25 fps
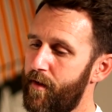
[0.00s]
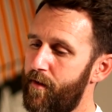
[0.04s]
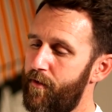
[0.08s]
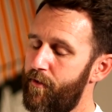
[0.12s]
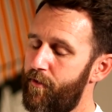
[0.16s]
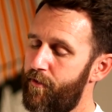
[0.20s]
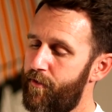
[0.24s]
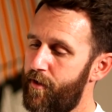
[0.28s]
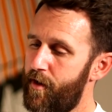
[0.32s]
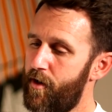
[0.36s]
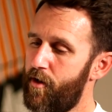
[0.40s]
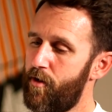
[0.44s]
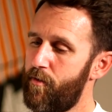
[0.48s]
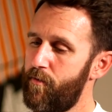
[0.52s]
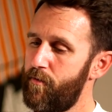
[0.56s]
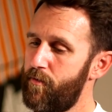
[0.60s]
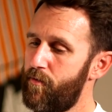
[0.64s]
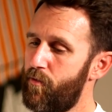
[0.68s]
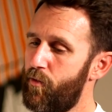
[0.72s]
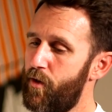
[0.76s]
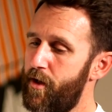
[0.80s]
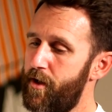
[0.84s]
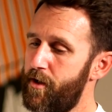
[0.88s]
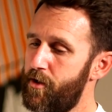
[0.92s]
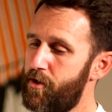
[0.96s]
film
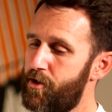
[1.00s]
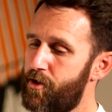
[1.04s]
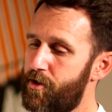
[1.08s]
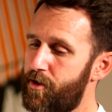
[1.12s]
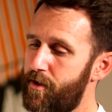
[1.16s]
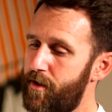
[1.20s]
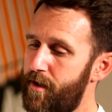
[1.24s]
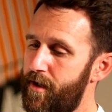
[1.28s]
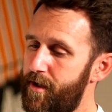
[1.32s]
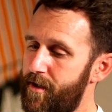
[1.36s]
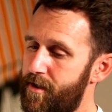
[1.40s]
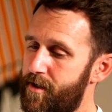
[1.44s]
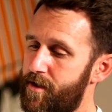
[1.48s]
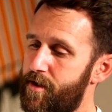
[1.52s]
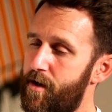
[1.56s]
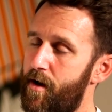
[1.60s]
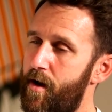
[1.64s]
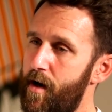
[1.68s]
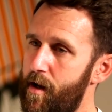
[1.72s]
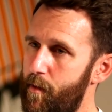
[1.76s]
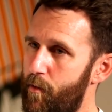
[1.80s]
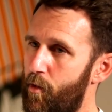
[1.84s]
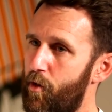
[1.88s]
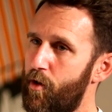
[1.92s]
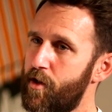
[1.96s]
which is
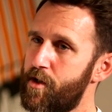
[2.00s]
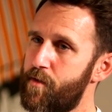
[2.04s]
slightly more